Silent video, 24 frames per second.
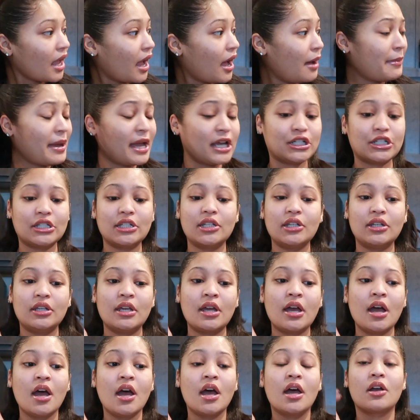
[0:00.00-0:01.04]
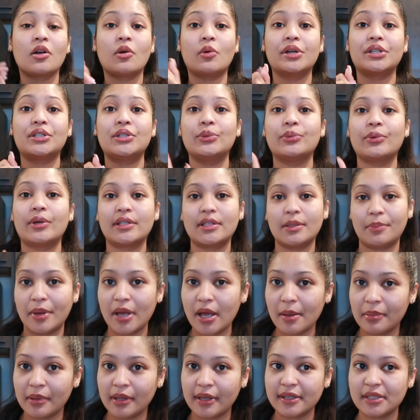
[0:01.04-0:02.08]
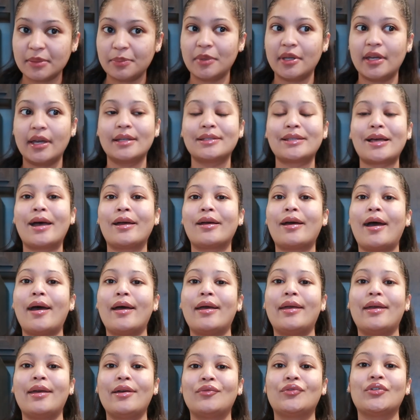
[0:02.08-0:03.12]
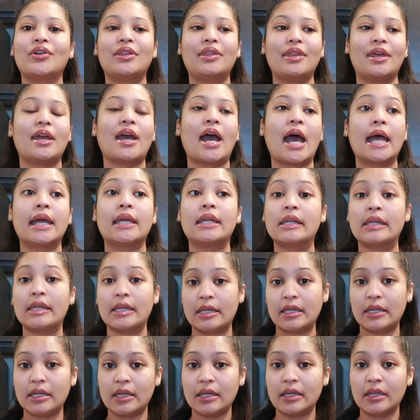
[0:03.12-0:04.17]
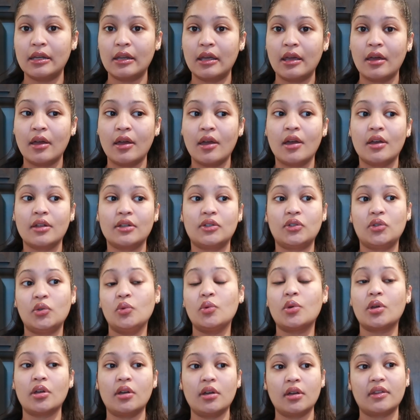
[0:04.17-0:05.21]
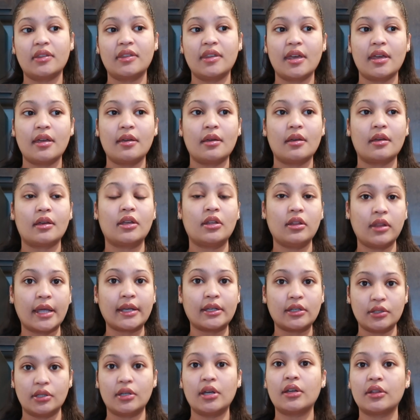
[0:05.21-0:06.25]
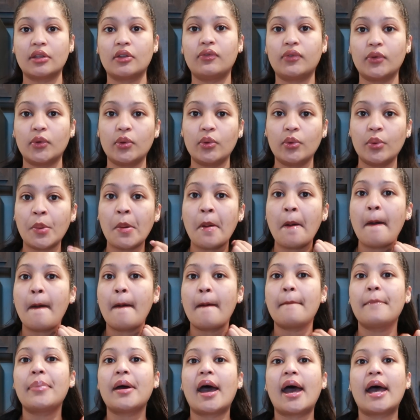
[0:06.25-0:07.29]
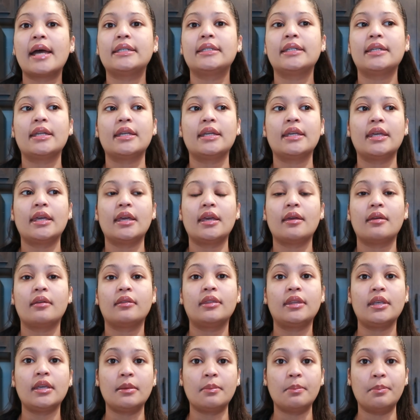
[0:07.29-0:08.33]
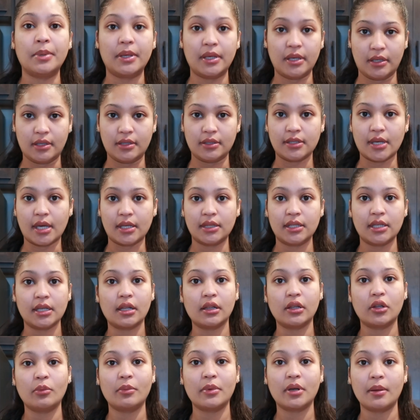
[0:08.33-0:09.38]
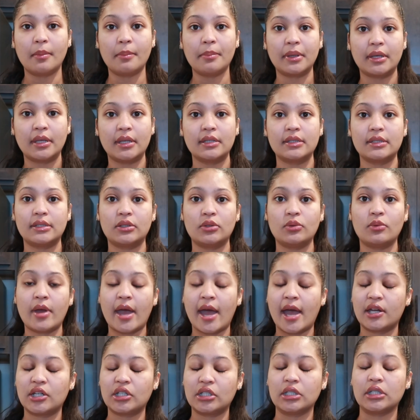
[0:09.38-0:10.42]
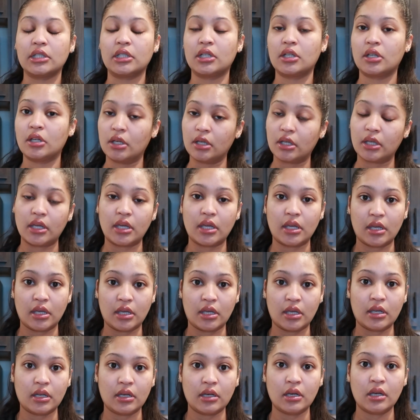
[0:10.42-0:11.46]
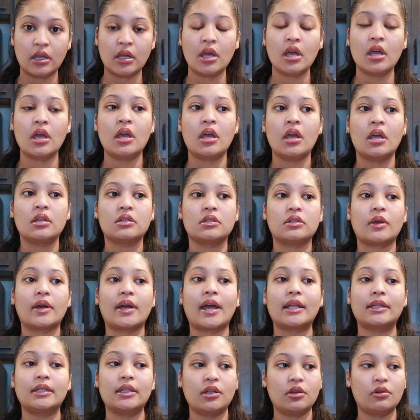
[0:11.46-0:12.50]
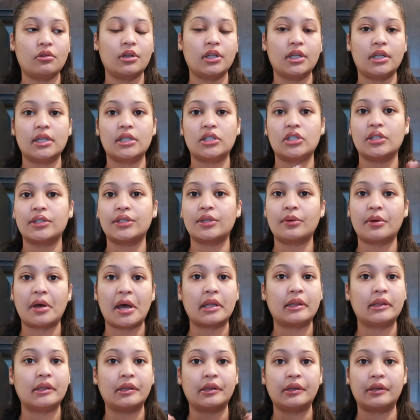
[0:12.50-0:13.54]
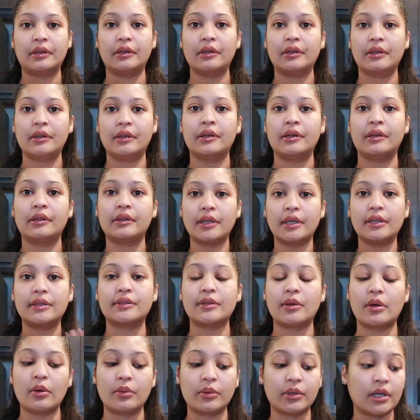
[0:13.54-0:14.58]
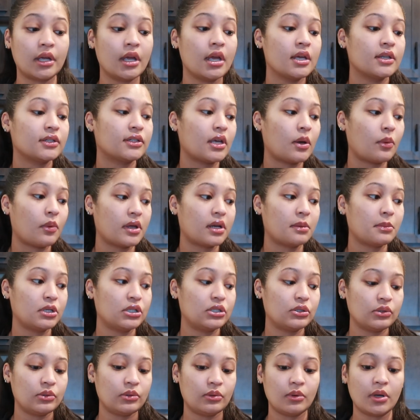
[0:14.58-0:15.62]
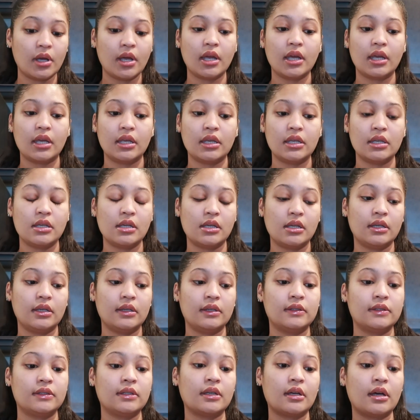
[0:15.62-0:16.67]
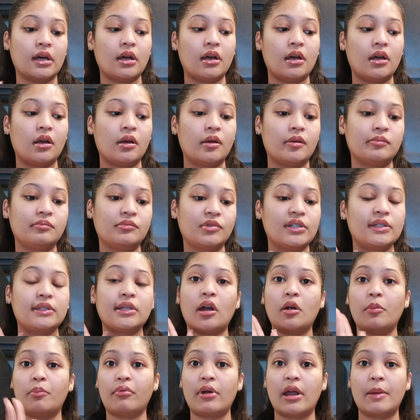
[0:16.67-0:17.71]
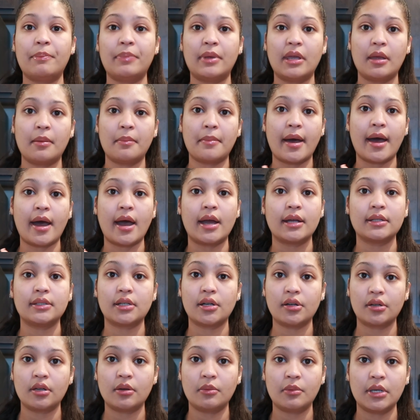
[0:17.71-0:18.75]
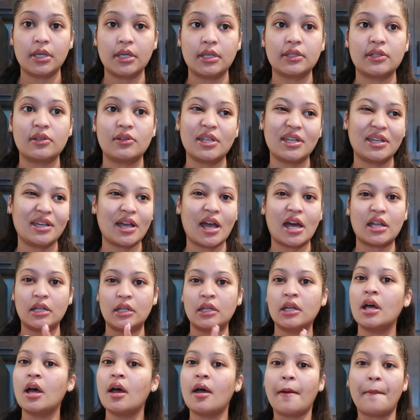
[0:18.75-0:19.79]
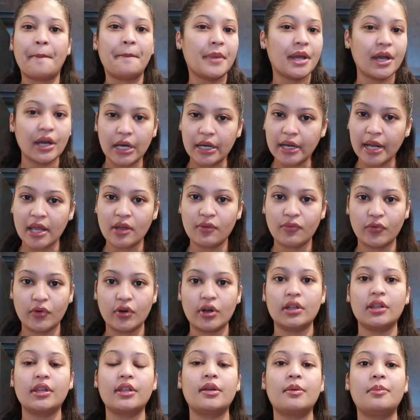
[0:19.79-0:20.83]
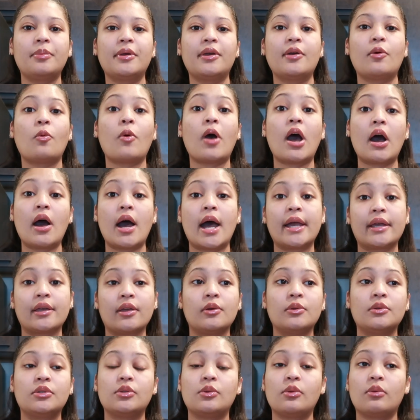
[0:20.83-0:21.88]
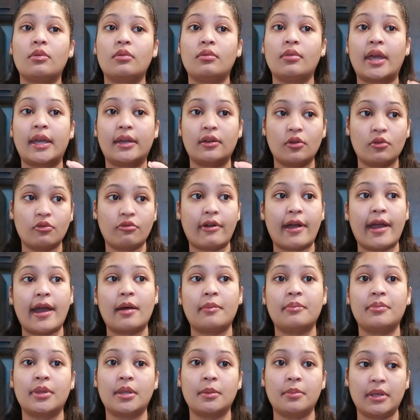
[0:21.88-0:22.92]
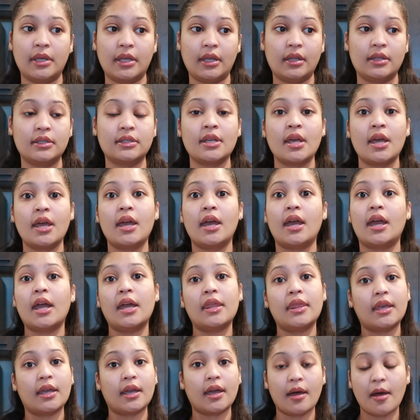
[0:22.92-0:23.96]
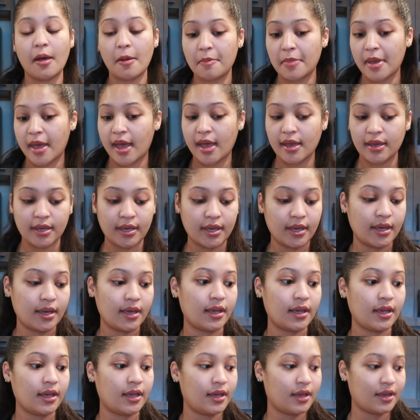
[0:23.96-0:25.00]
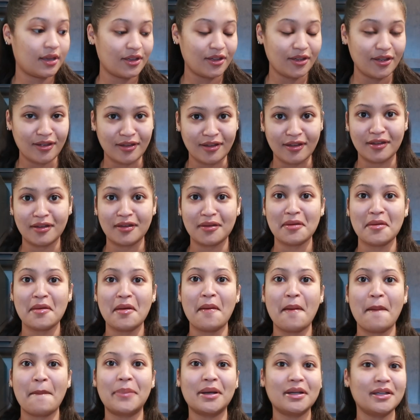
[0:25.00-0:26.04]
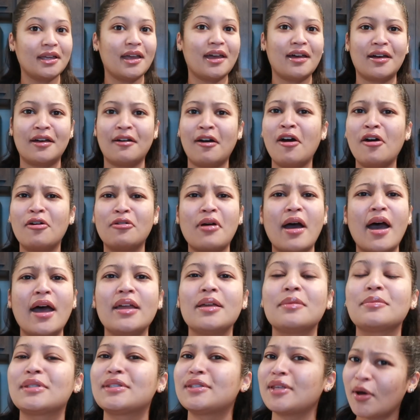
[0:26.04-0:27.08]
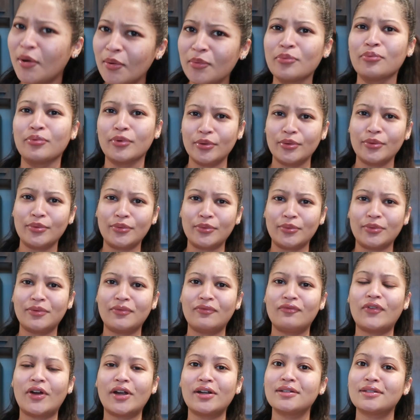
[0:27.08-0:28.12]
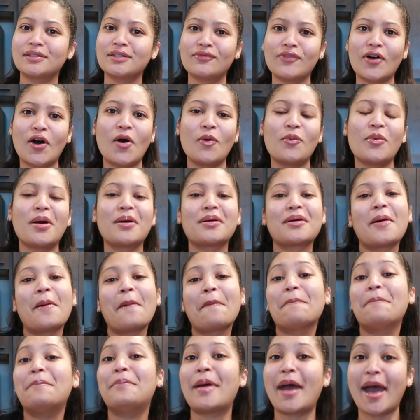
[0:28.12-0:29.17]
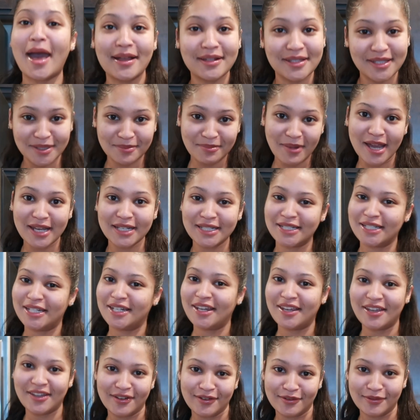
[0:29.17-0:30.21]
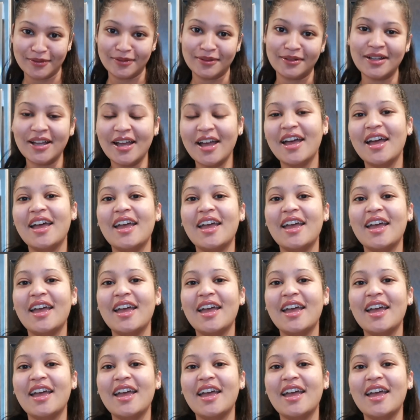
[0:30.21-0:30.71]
I'm actually going to run to Publix because I got everything I needed to cook it, like cook the food, but I didn't get the bins, like the aluminum bins to actually cook it in. So I got the ingredients, just don't got the things to hold it. So what I'm gonna do is um, just start prepping my turkey wings so they can kind of marinate for a little bit while I go do, like go grab the bins and then come back and cook. But yeah, oh, I am so rude. First of all, welcome back to my channel.